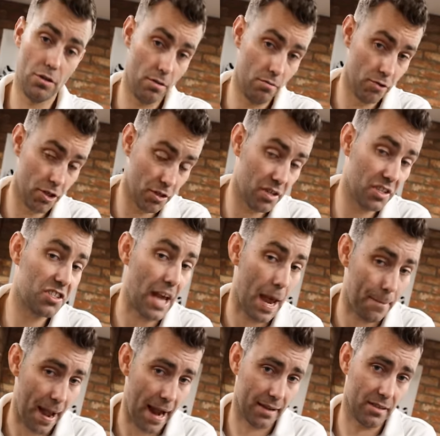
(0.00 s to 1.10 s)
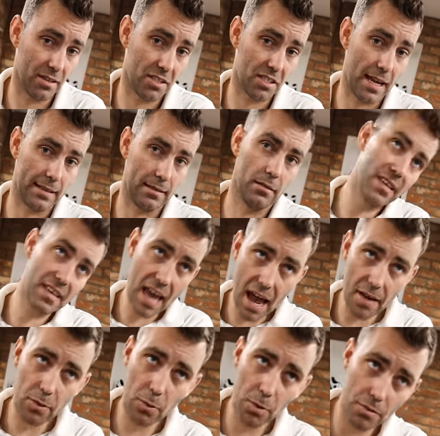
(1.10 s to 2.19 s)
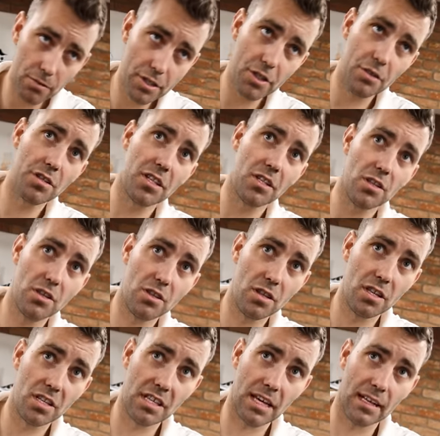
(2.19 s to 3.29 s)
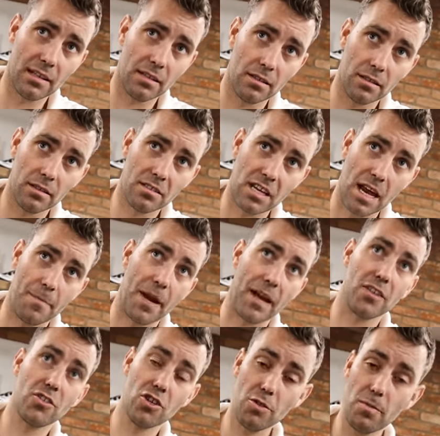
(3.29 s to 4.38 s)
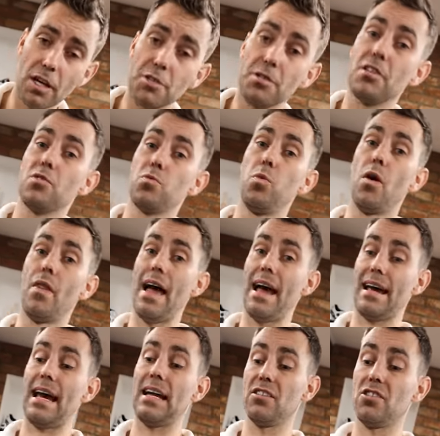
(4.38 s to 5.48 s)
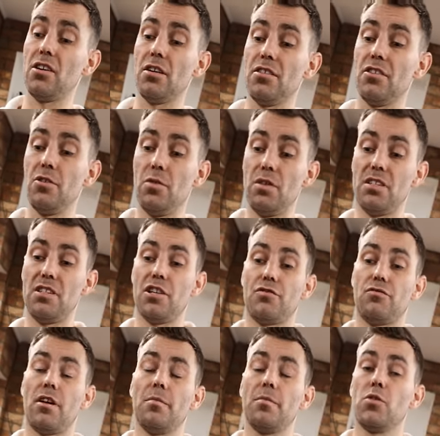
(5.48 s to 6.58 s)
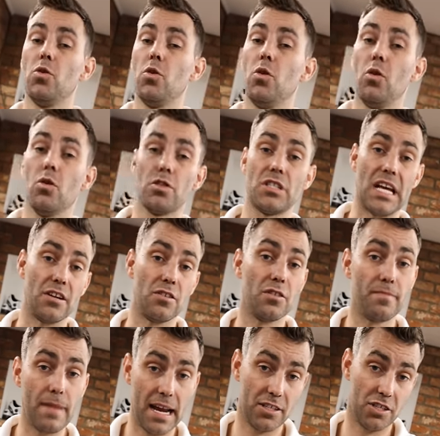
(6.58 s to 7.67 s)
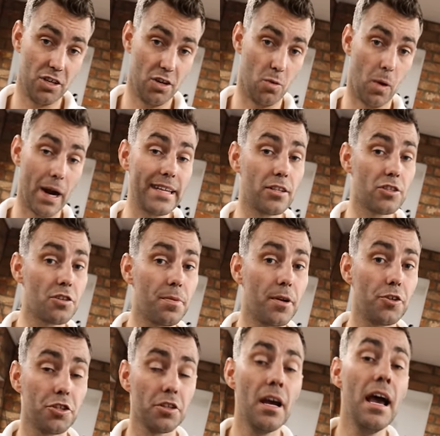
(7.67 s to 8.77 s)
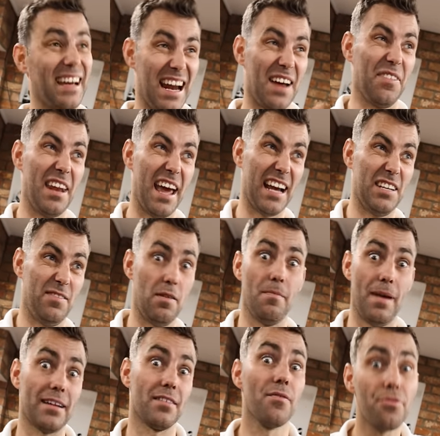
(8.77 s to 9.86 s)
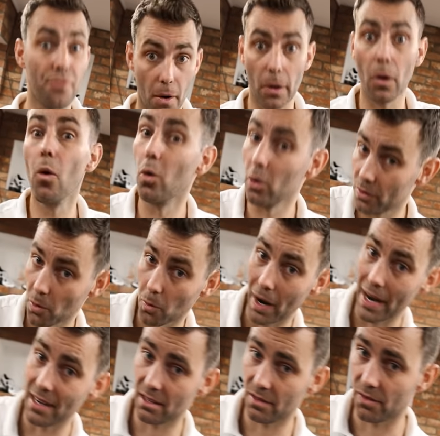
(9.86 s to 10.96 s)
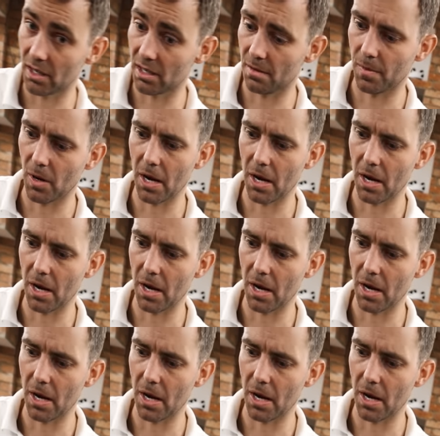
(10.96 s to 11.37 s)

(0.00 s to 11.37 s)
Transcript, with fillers: and you reduce the setback in the saddle. Be careful with reducing the saddle setback too much because what that can start to do is disrupt your center of mass and your weight distribution. It can have the negative impact of throwing all of your weight into the front of the